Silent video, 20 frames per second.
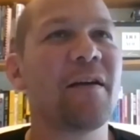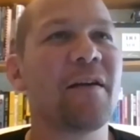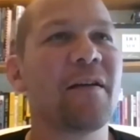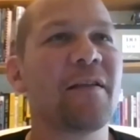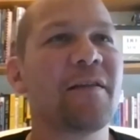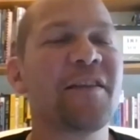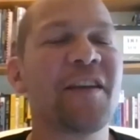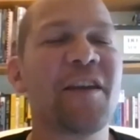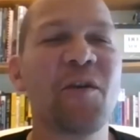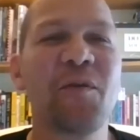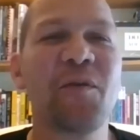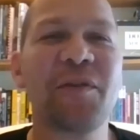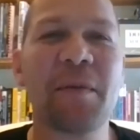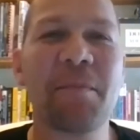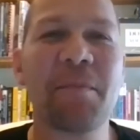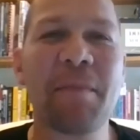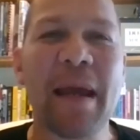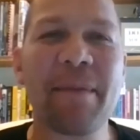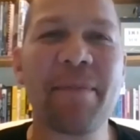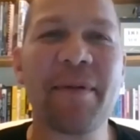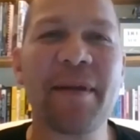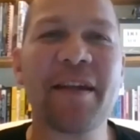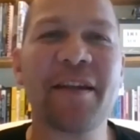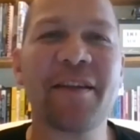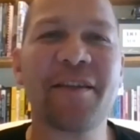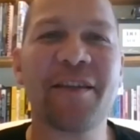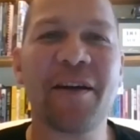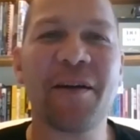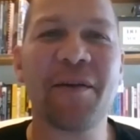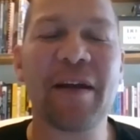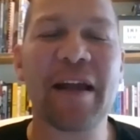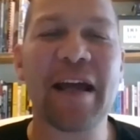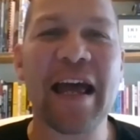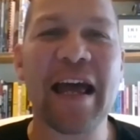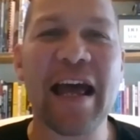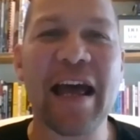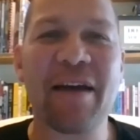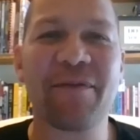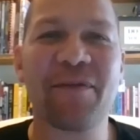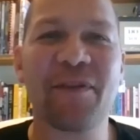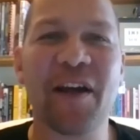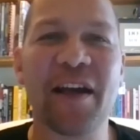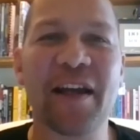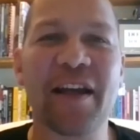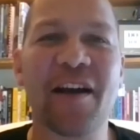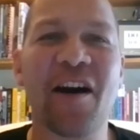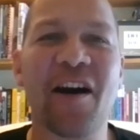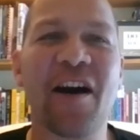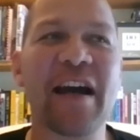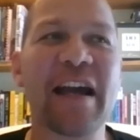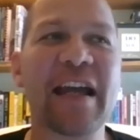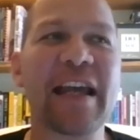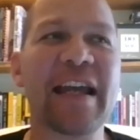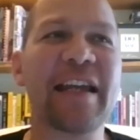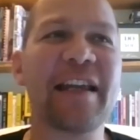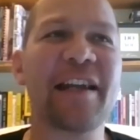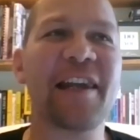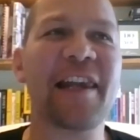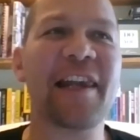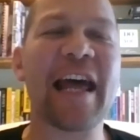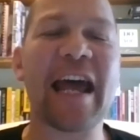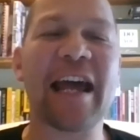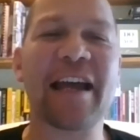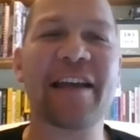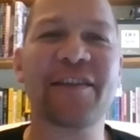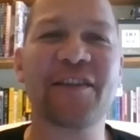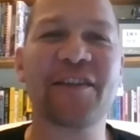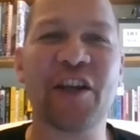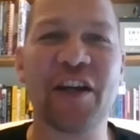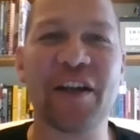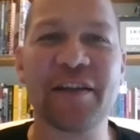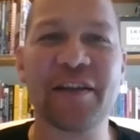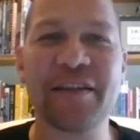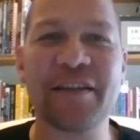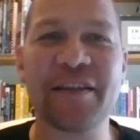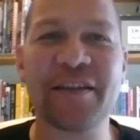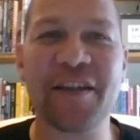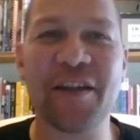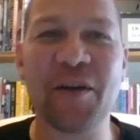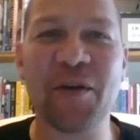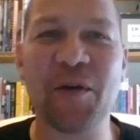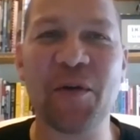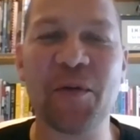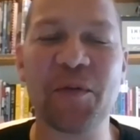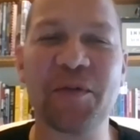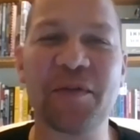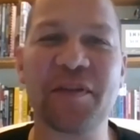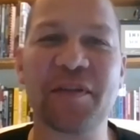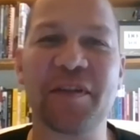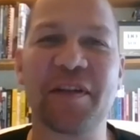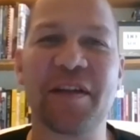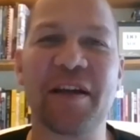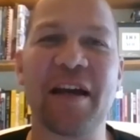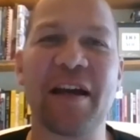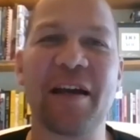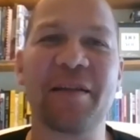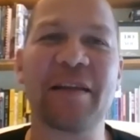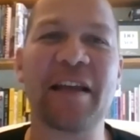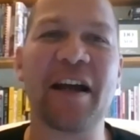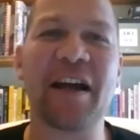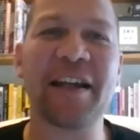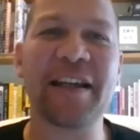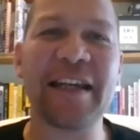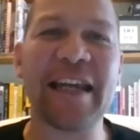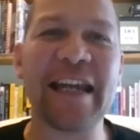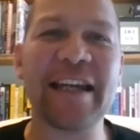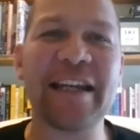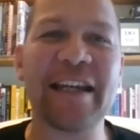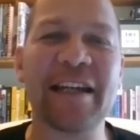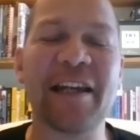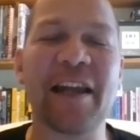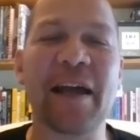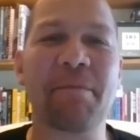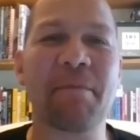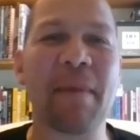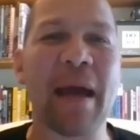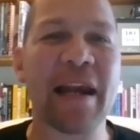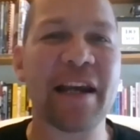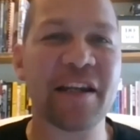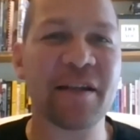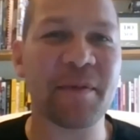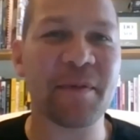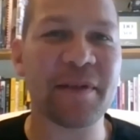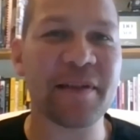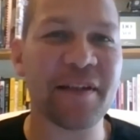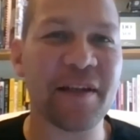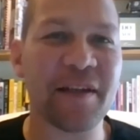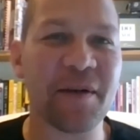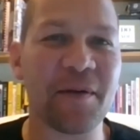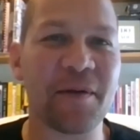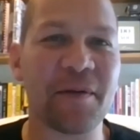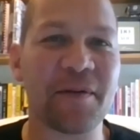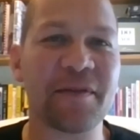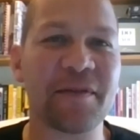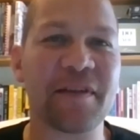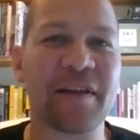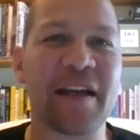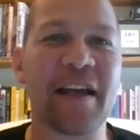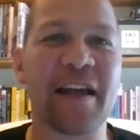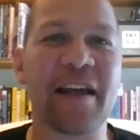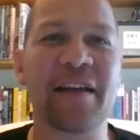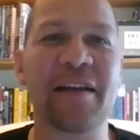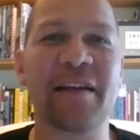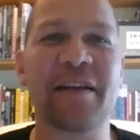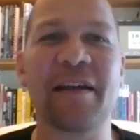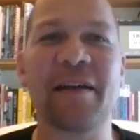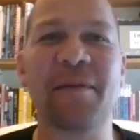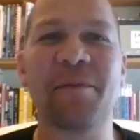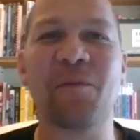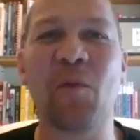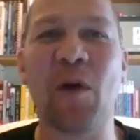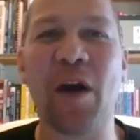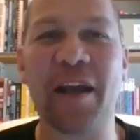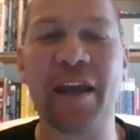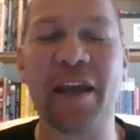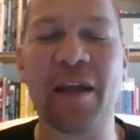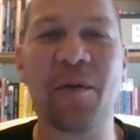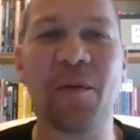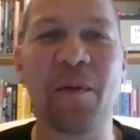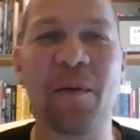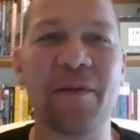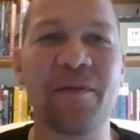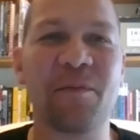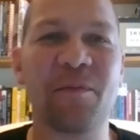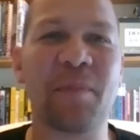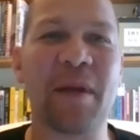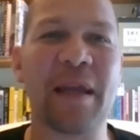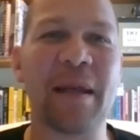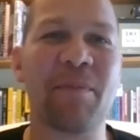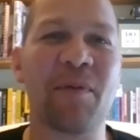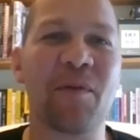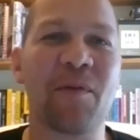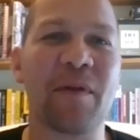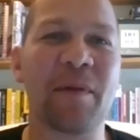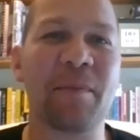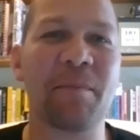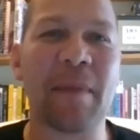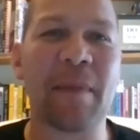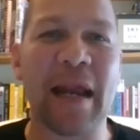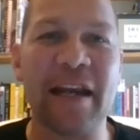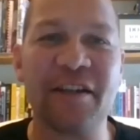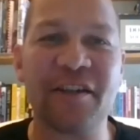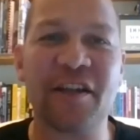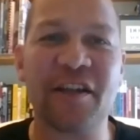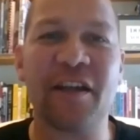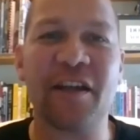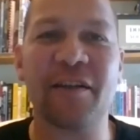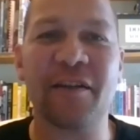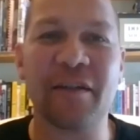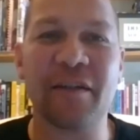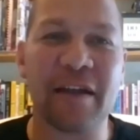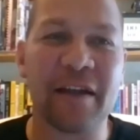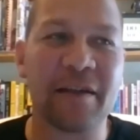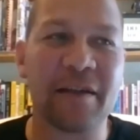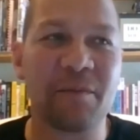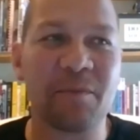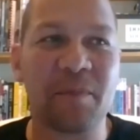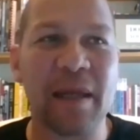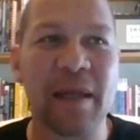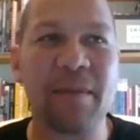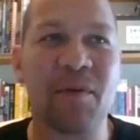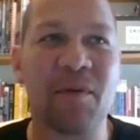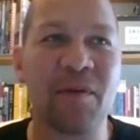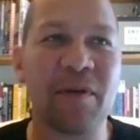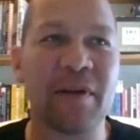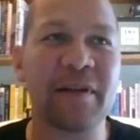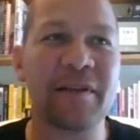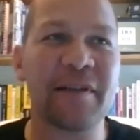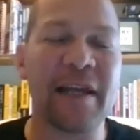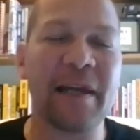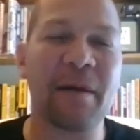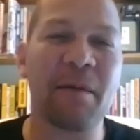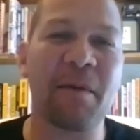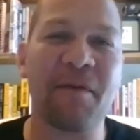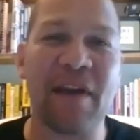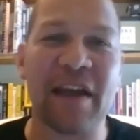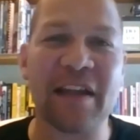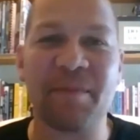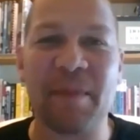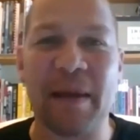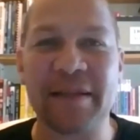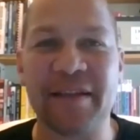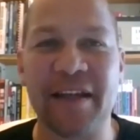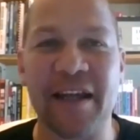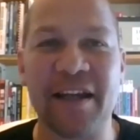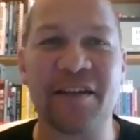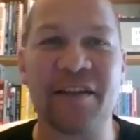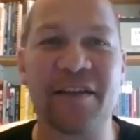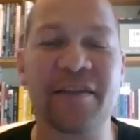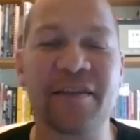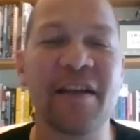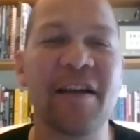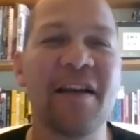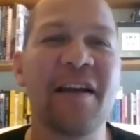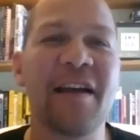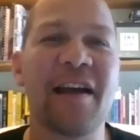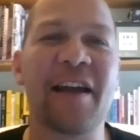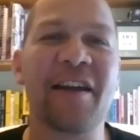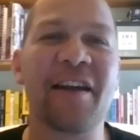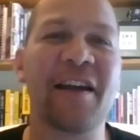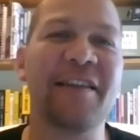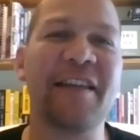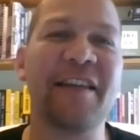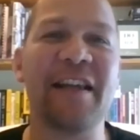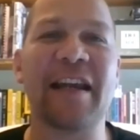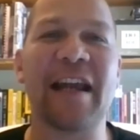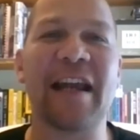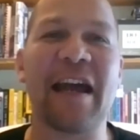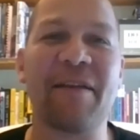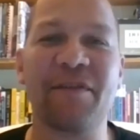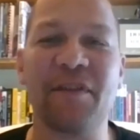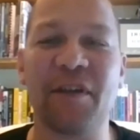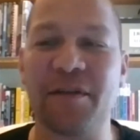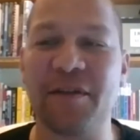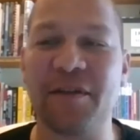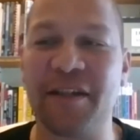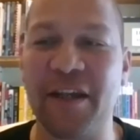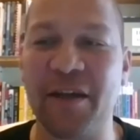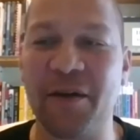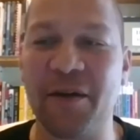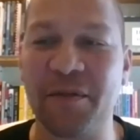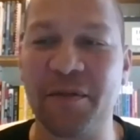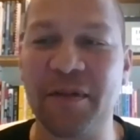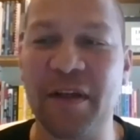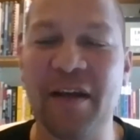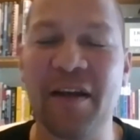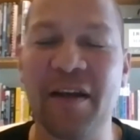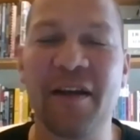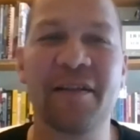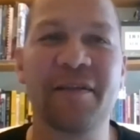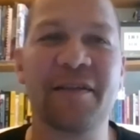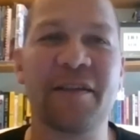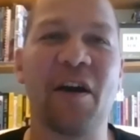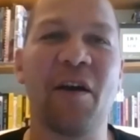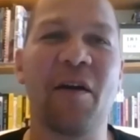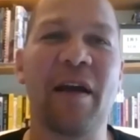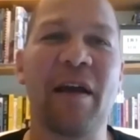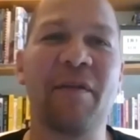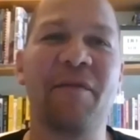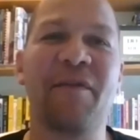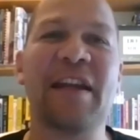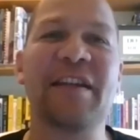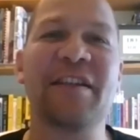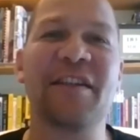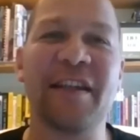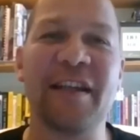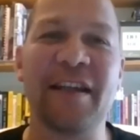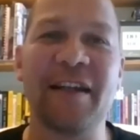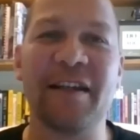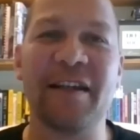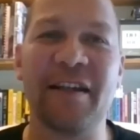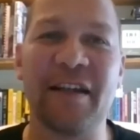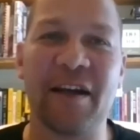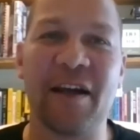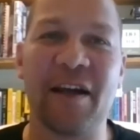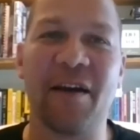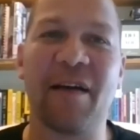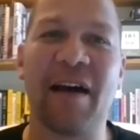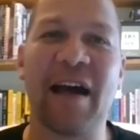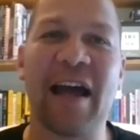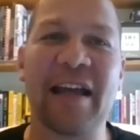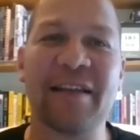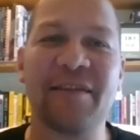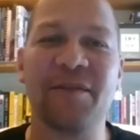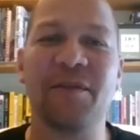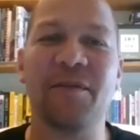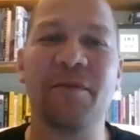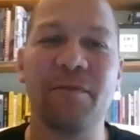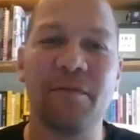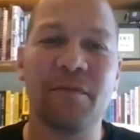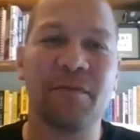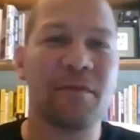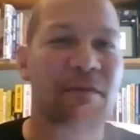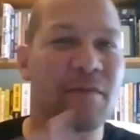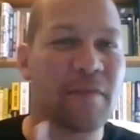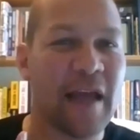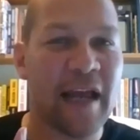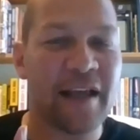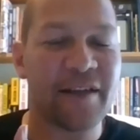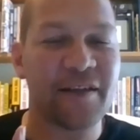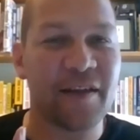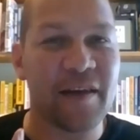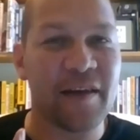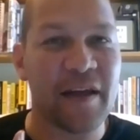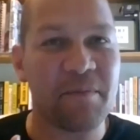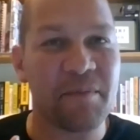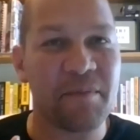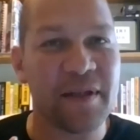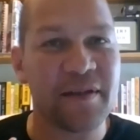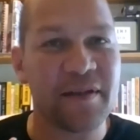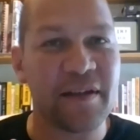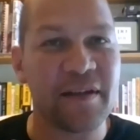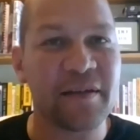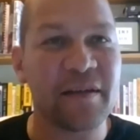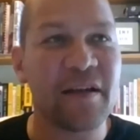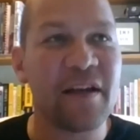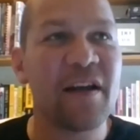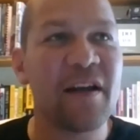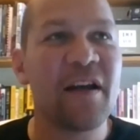skills that maybe you don't have. Like I lack certain skills that I needed, like management skills and working with people and managing and people and dealing with expectations. And I didn't have those skills. So eventually, I had to exit that business.